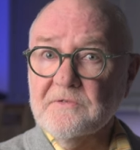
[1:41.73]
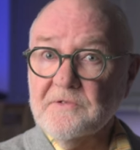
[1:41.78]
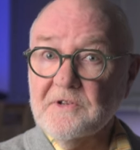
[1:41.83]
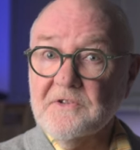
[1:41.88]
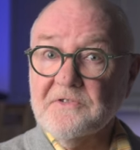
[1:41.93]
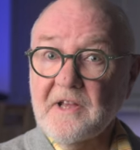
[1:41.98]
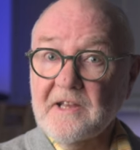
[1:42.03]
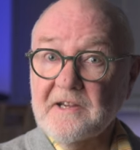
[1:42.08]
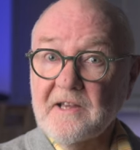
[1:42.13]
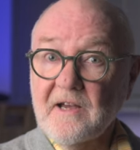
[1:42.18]
of the
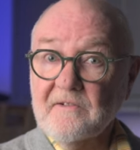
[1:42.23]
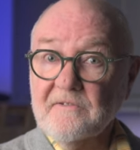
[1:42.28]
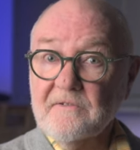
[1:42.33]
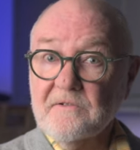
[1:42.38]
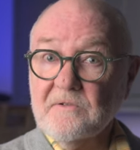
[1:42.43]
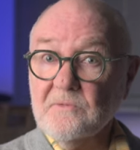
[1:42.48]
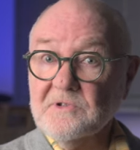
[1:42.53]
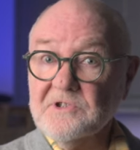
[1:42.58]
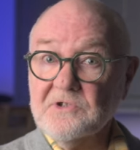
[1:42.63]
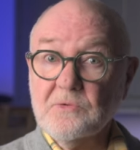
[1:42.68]
Z F,
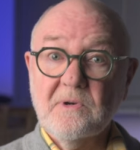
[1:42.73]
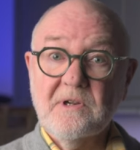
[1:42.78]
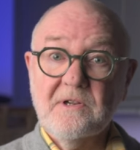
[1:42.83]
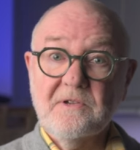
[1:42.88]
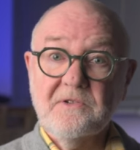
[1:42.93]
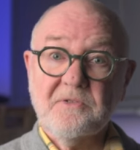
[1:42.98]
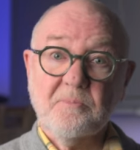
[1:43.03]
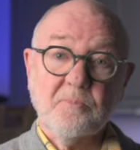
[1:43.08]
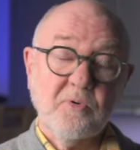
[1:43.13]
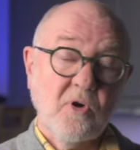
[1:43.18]
which
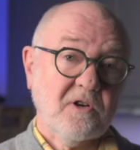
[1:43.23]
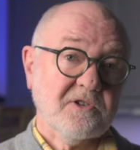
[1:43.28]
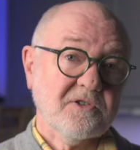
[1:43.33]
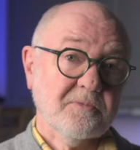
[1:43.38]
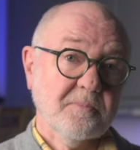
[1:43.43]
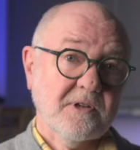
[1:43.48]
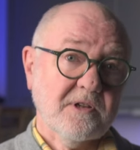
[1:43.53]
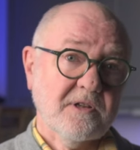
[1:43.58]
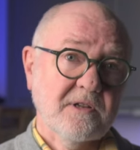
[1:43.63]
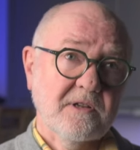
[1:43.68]
weighs
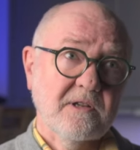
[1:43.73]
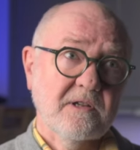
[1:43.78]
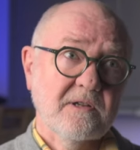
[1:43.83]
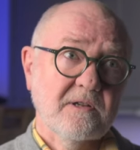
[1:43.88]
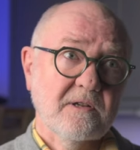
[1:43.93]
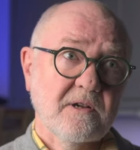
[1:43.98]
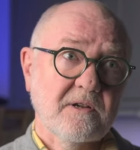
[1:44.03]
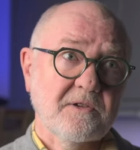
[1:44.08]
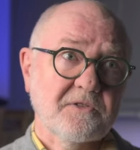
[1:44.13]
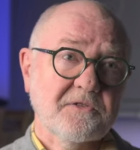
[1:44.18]

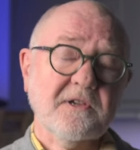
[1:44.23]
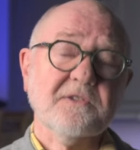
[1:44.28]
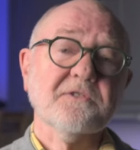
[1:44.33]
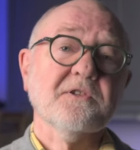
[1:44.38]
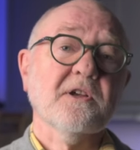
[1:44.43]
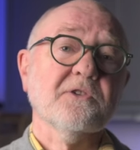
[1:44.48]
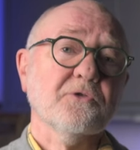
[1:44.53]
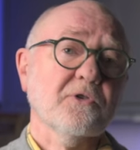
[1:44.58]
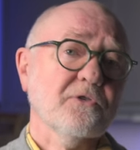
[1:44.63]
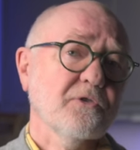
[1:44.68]
approximately six
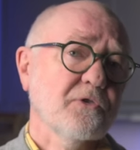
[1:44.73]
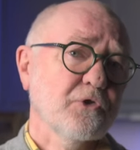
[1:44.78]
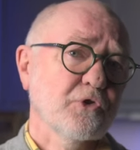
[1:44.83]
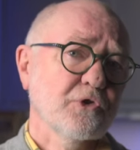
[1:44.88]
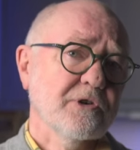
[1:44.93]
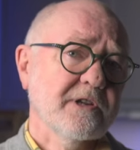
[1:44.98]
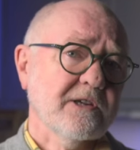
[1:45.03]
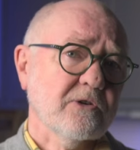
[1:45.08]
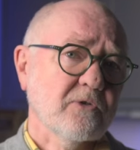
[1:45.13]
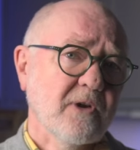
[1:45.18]
hundred
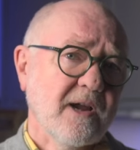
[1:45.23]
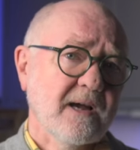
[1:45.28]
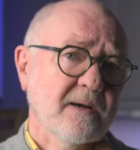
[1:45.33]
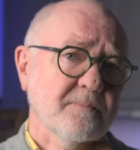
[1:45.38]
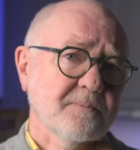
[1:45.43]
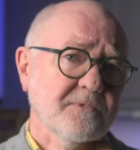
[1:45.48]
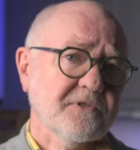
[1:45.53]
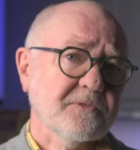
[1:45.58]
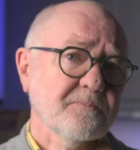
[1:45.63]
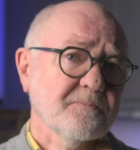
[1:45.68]
thirty
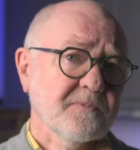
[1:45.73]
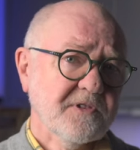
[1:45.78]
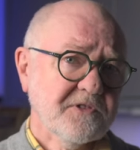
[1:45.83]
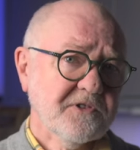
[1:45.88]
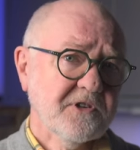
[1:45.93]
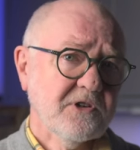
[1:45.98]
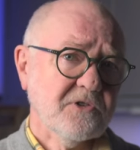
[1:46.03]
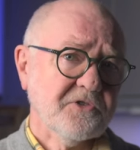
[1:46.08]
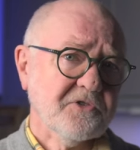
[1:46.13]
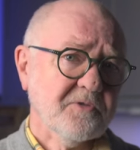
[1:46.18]
grams,
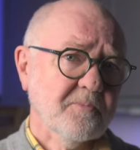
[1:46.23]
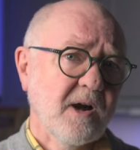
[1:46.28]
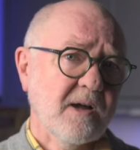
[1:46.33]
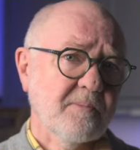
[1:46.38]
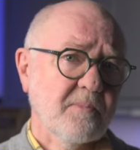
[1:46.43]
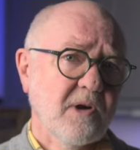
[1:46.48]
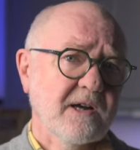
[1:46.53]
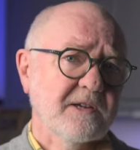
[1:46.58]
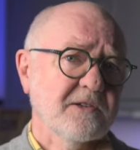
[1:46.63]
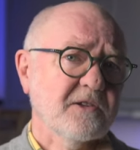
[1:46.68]
still to my
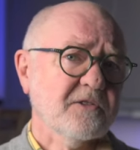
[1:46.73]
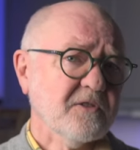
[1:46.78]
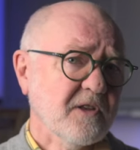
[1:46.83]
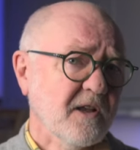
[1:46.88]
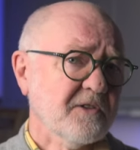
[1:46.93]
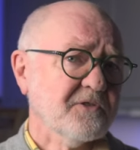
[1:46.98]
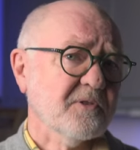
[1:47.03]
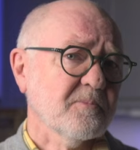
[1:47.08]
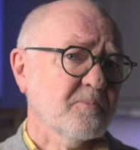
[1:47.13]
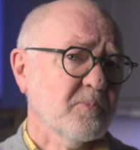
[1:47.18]
mind is
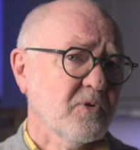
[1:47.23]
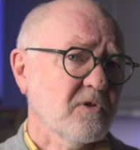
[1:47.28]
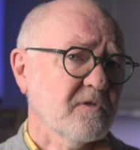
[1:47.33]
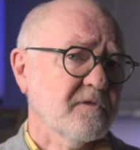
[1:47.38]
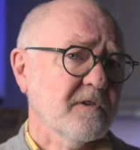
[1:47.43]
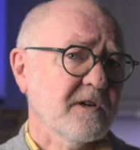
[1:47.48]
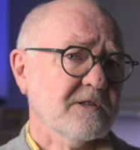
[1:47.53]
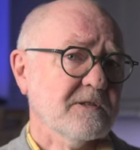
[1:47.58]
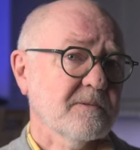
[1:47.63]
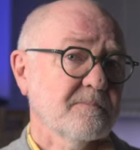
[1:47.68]
less than
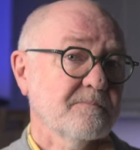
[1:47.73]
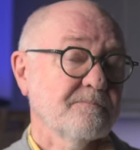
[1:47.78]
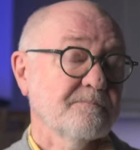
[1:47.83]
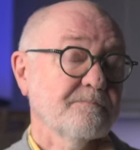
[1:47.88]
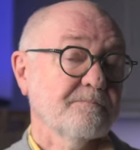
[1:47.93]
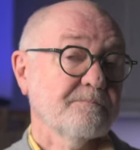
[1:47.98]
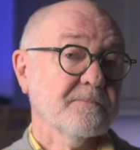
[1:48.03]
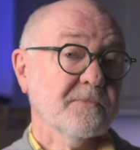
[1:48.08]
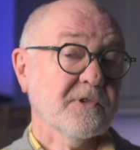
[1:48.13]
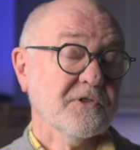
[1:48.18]
perfect.
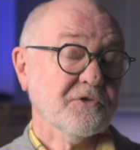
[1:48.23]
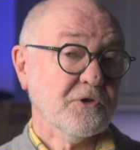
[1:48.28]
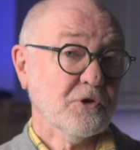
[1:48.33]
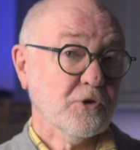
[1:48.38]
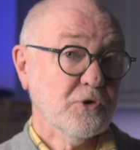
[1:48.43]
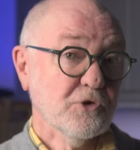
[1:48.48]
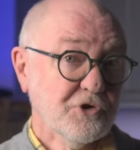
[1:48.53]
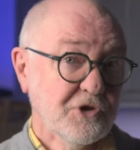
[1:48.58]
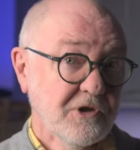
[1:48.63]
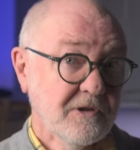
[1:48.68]
The
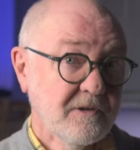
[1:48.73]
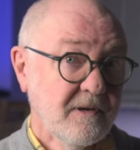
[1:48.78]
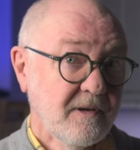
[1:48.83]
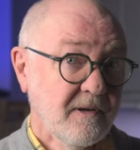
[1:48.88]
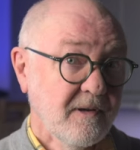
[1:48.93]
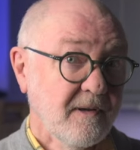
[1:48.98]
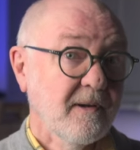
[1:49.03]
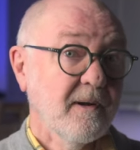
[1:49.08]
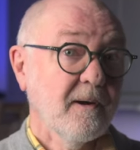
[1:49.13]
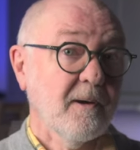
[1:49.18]
solution?
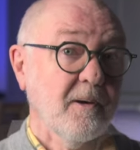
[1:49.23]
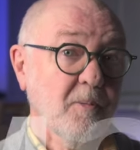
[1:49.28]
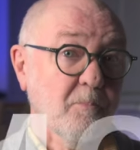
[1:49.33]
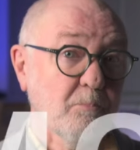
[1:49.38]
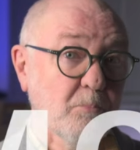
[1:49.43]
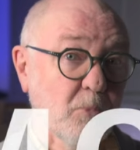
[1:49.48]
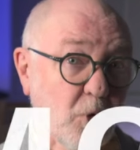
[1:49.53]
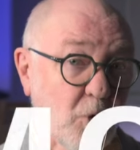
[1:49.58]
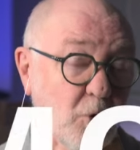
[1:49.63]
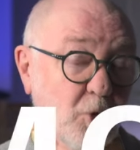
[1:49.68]

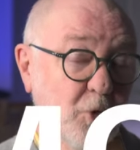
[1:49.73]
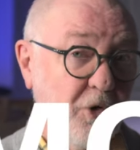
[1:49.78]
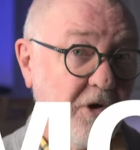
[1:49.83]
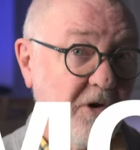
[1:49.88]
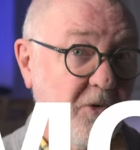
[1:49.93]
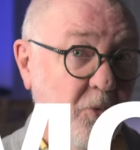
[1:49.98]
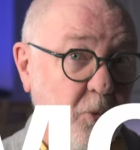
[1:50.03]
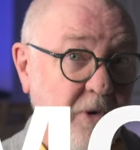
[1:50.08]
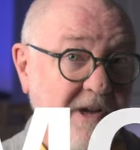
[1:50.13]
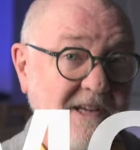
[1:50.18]
More
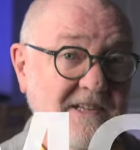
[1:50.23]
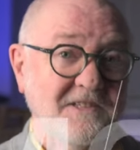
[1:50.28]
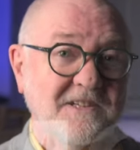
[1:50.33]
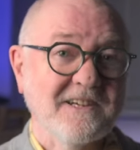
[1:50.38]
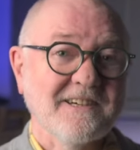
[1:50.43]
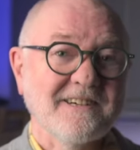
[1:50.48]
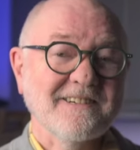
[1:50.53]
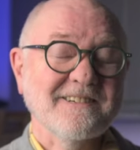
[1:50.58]
weight.